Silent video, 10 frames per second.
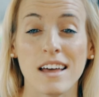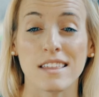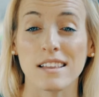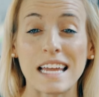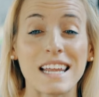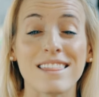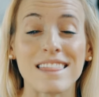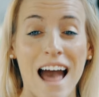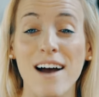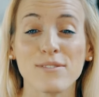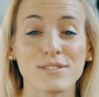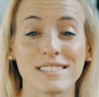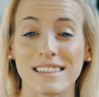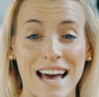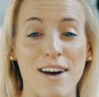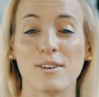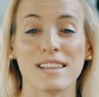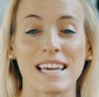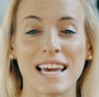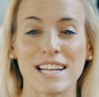the lady laughs
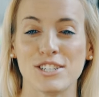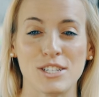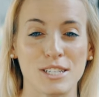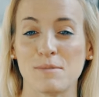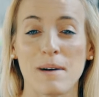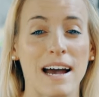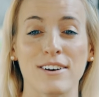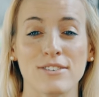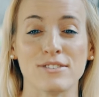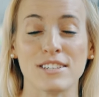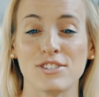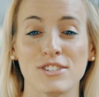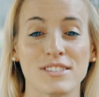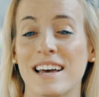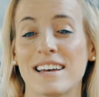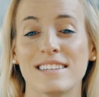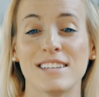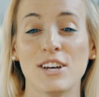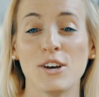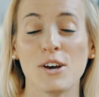loudly and she smiles and she says,
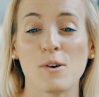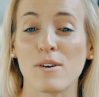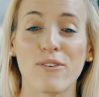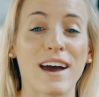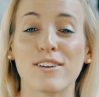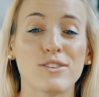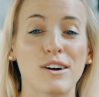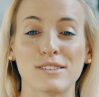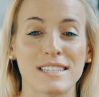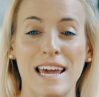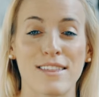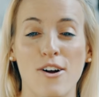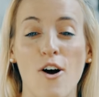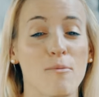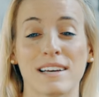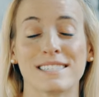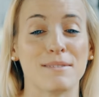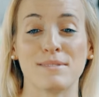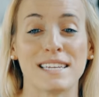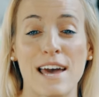We've had a long day, they're all mixed
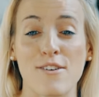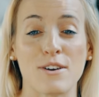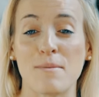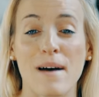up together in a